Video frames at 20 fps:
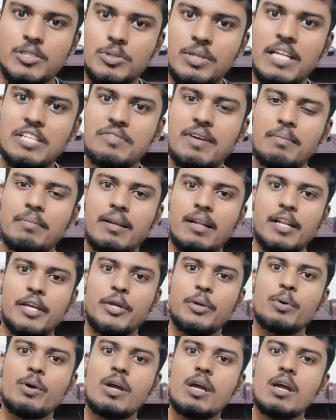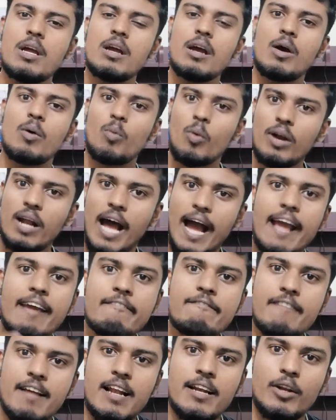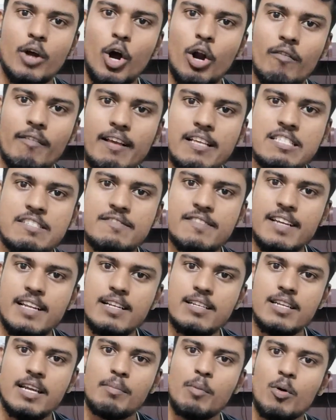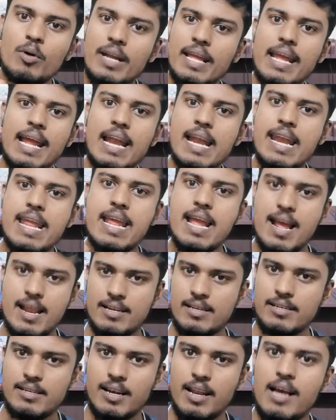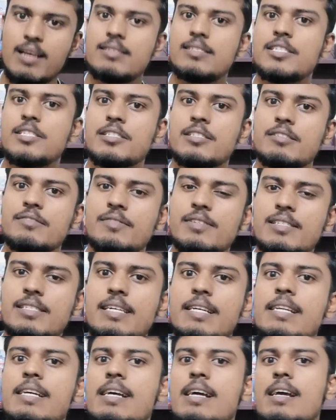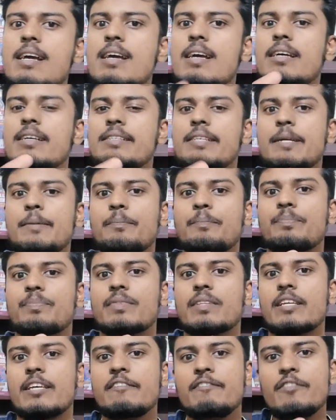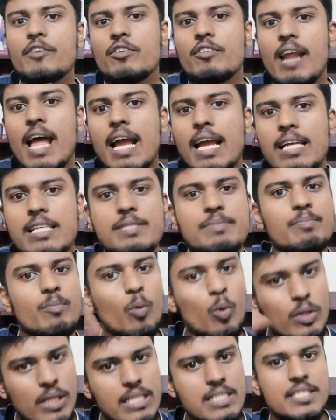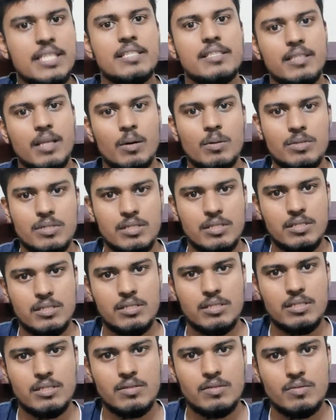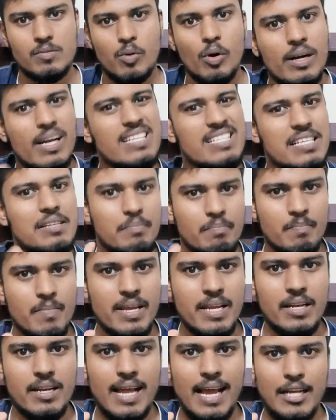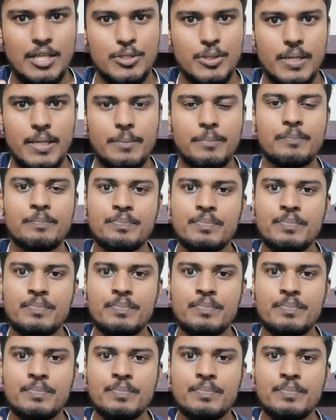So that's why I'm telling you. What I always felt about T&D and a class session was that, see, if your rank is more than 10,000, what does it mean actually?